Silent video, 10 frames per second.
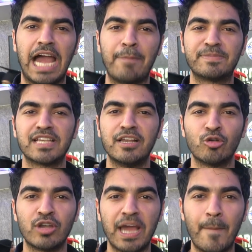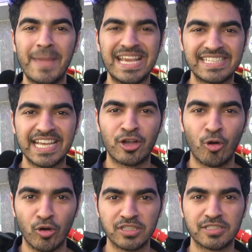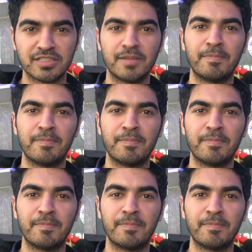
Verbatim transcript: Absolutely amazing course.